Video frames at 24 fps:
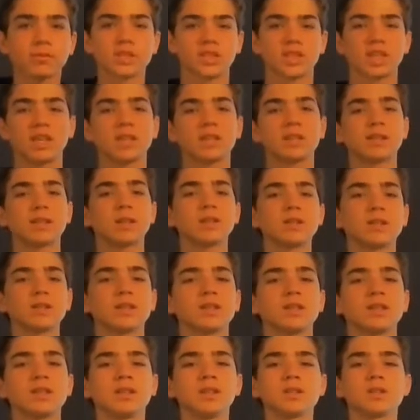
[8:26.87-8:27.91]
skinny tail
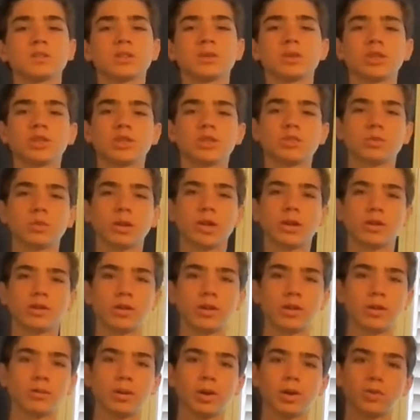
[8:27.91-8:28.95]
disease, which is where
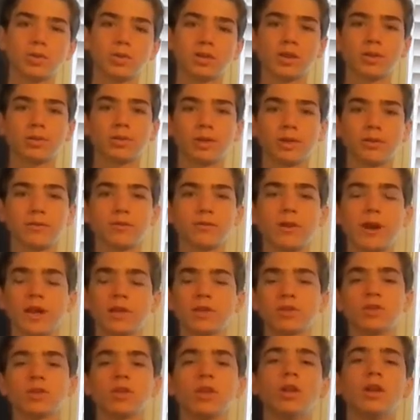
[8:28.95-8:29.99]
their bones get really
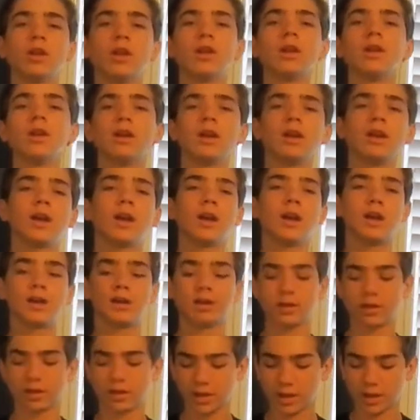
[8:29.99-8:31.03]
fragile,
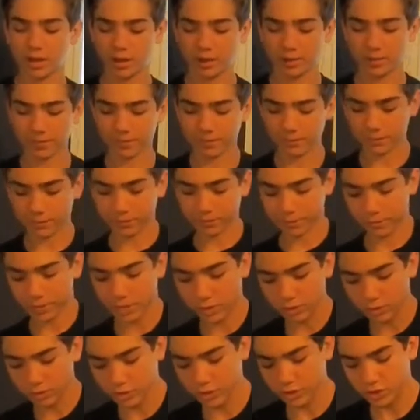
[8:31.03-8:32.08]
and they
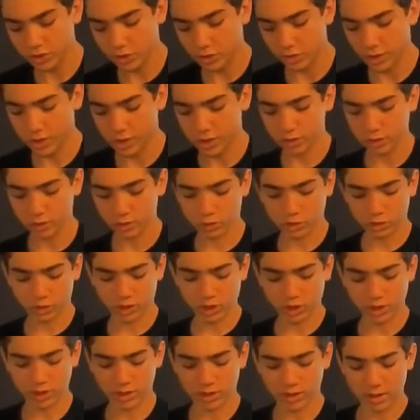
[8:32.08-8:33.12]
don't store any
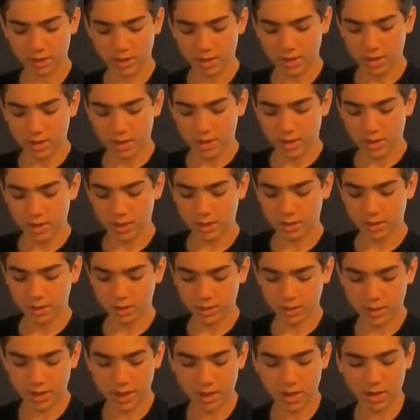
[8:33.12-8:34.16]
nutrition in
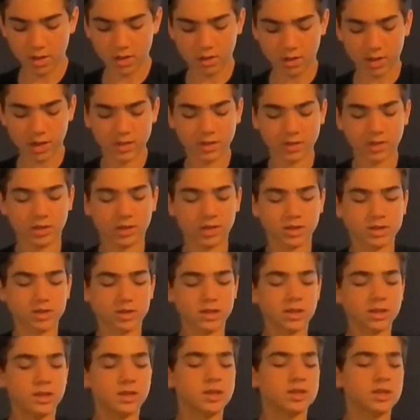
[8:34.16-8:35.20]
their tail. As you can
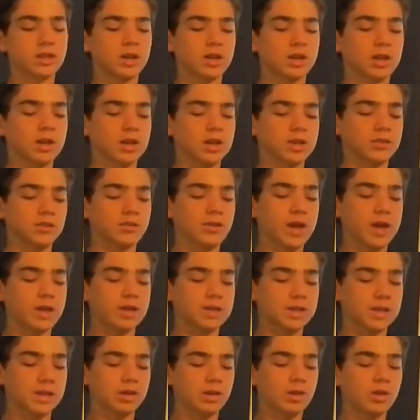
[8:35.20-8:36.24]
see, he's got a nice
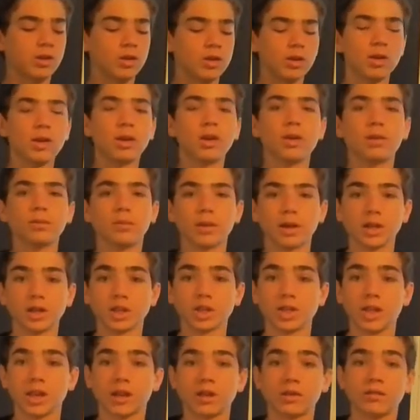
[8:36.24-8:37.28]
fat tail, but
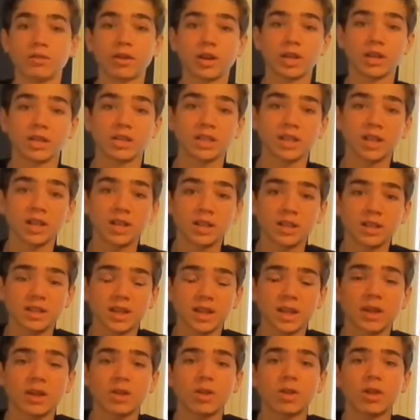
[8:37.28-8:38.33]
she had a very skinny
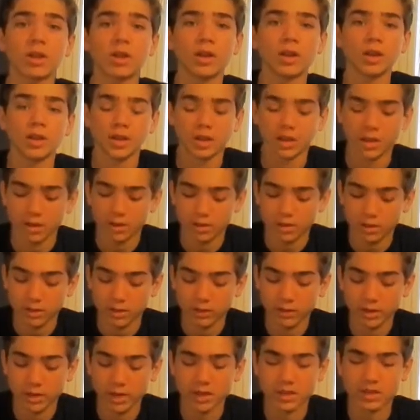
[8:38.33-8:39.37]
tail,
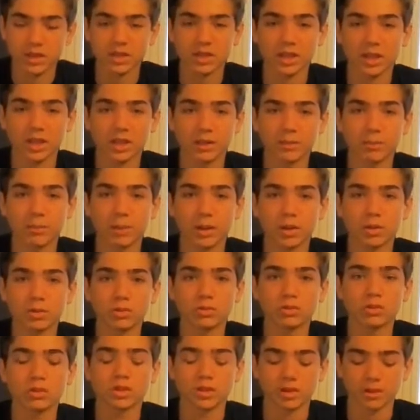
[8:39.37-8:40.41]
very skinny
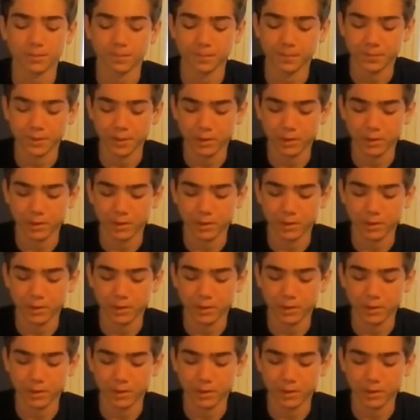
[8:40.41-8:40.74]
bones.